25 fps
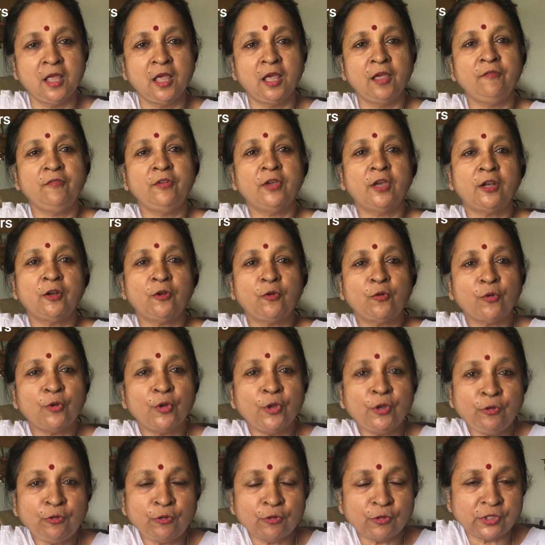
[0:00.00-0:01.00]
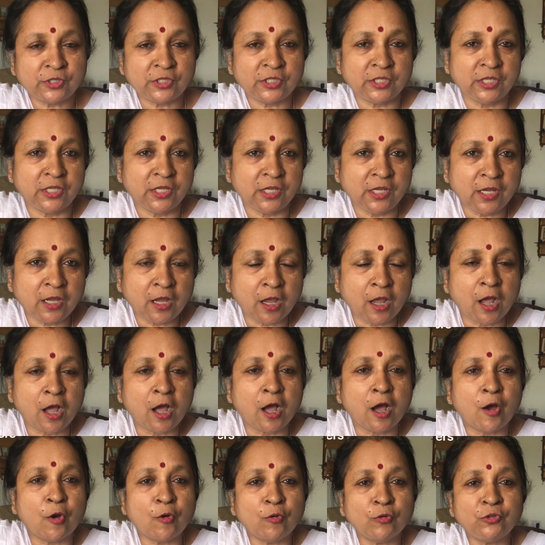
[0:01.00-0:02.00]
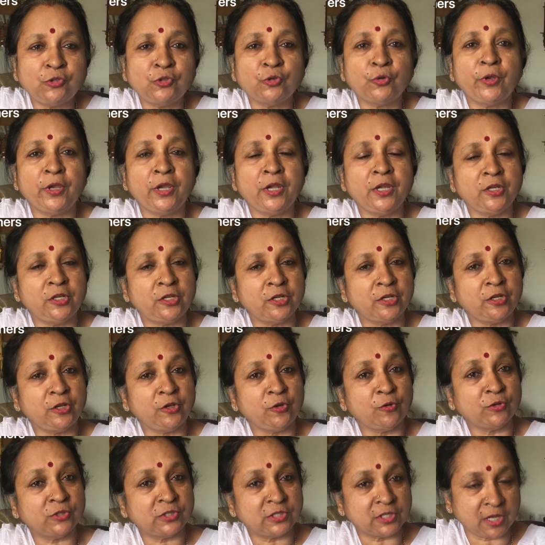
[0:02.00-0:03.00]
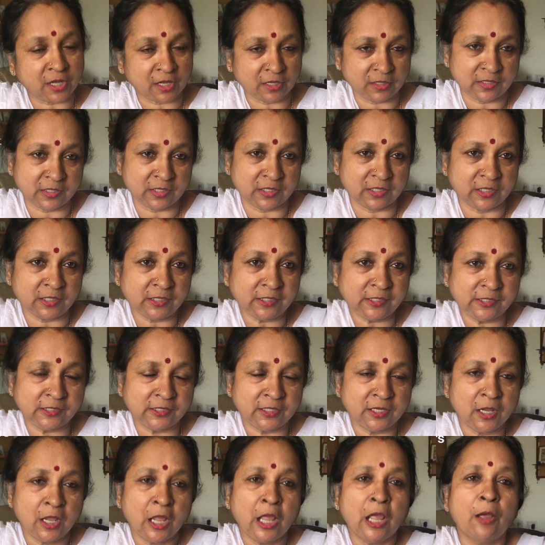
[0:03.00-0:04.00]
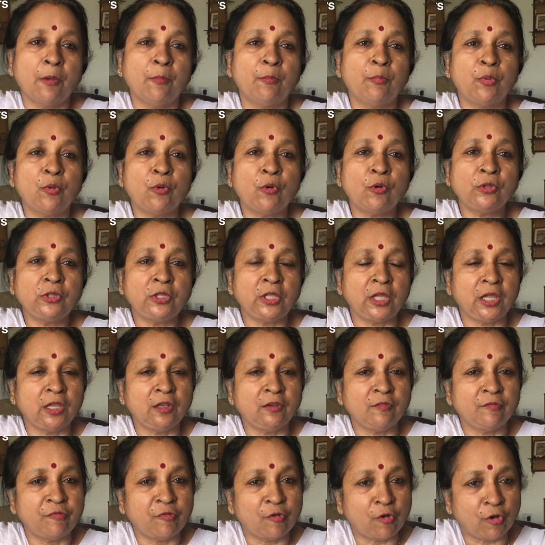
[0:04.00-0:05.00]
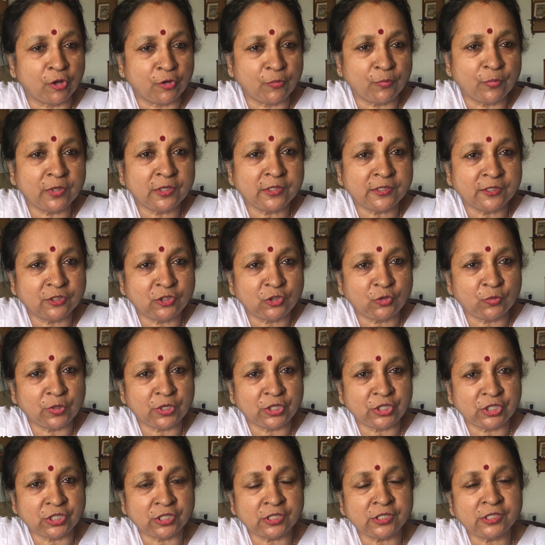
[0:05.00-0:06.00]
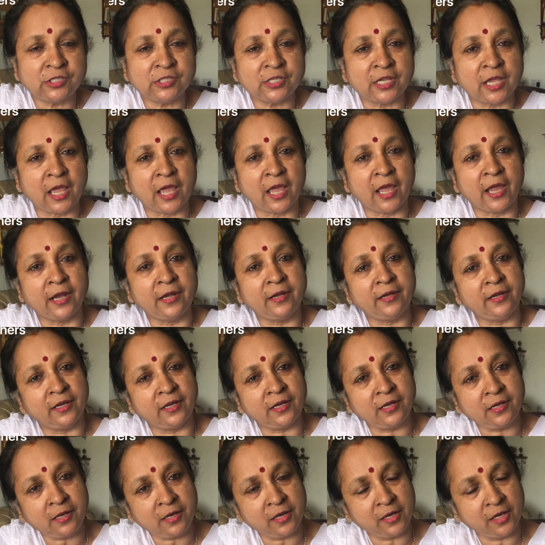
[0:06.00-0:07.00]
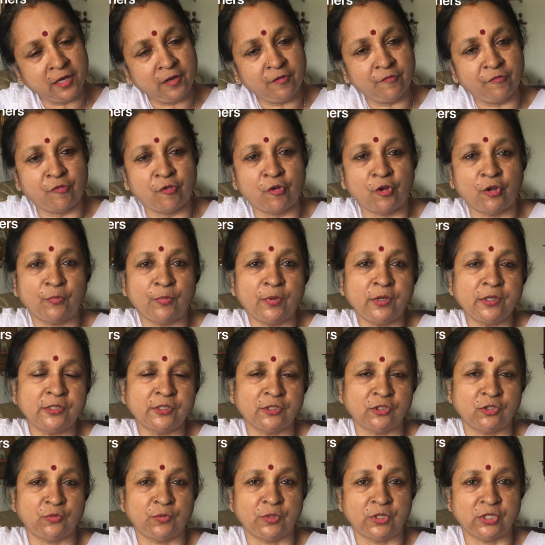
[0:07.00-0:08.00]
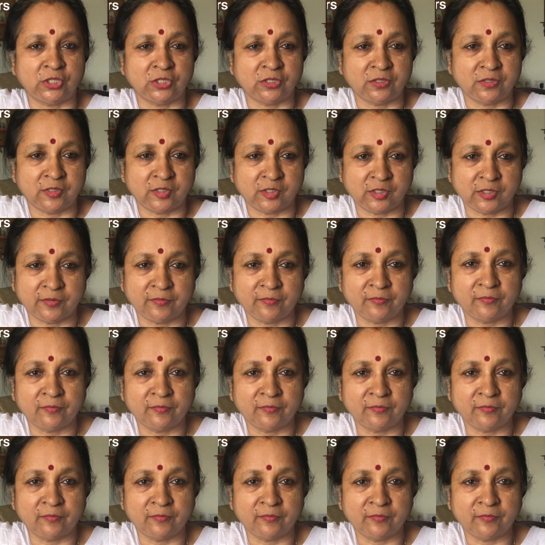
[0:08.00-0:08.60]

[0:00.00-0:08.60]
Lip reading: We are going to see how to introduce others both in formal situations and in informal situations.